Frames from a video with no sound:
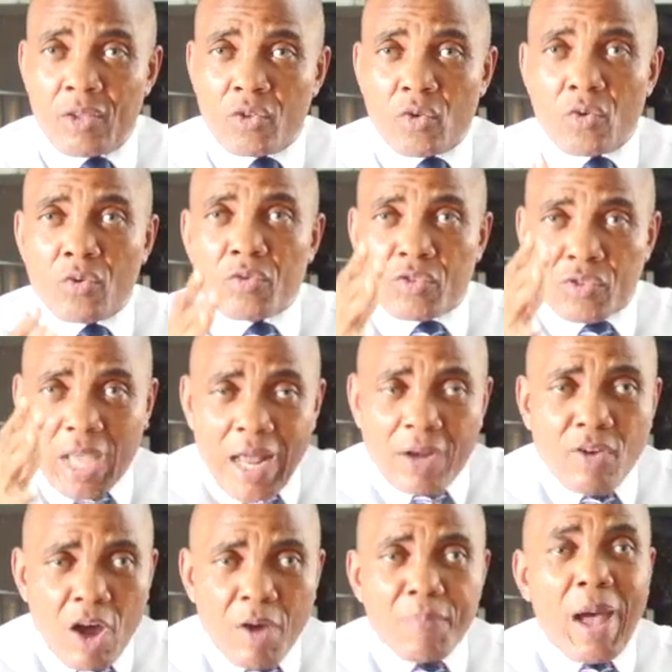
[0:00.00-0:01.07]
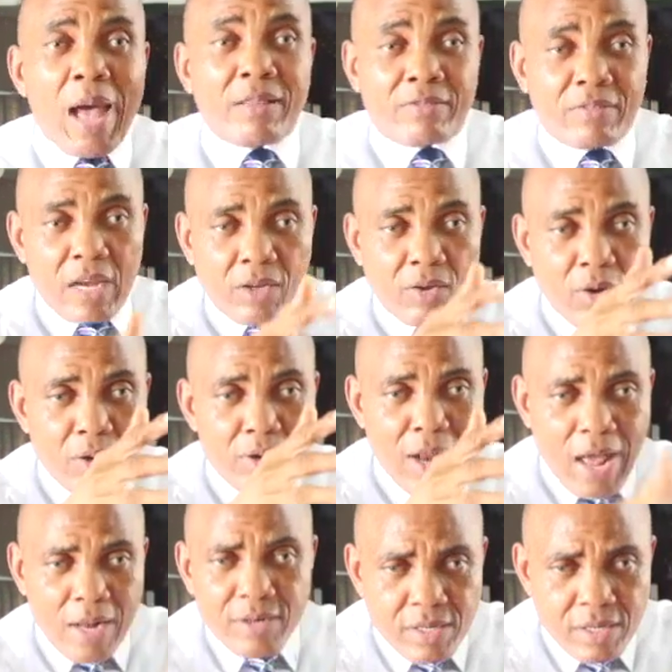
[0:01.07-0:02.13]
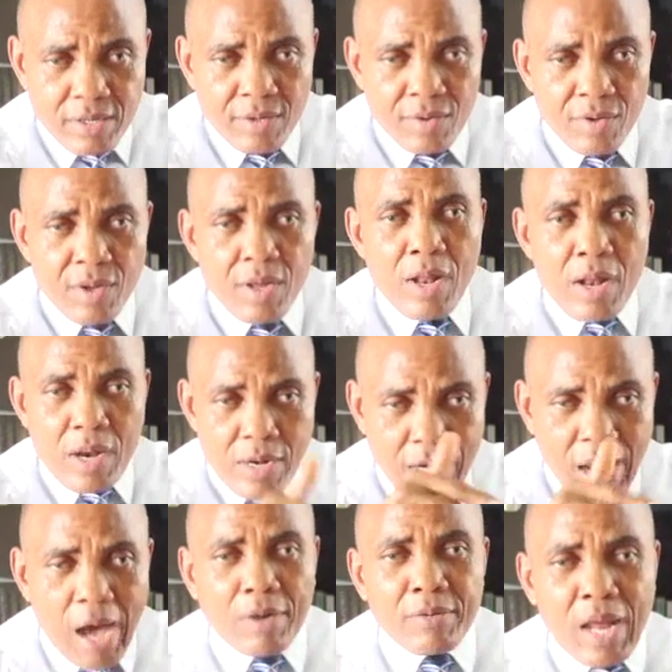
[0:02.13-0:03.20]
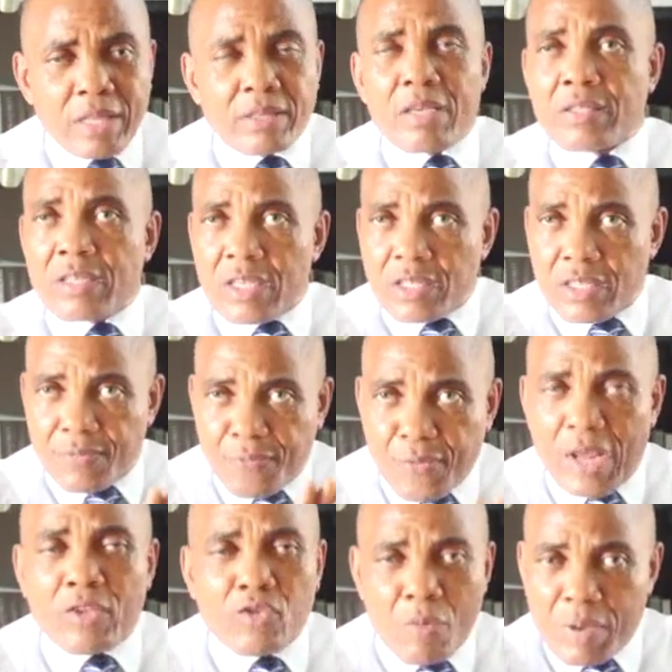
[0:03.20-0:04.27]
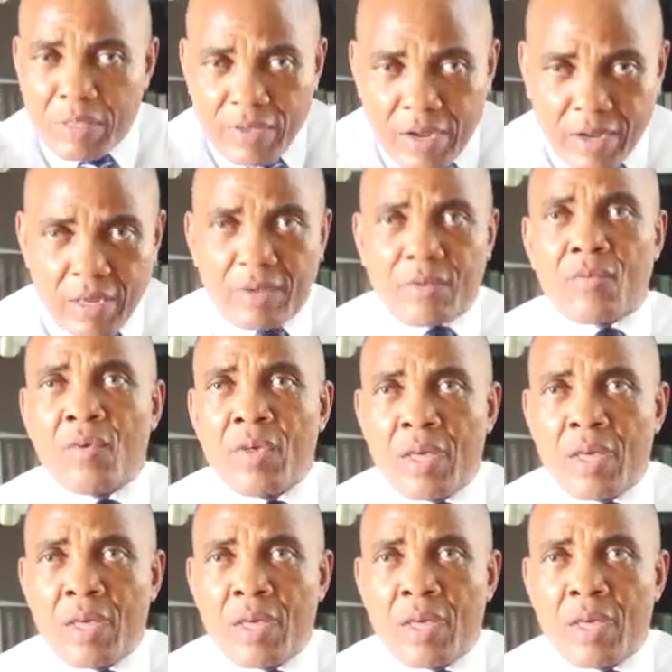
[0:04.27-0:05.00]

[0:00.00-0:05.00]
to stand up and take your land now that it is free to be taken.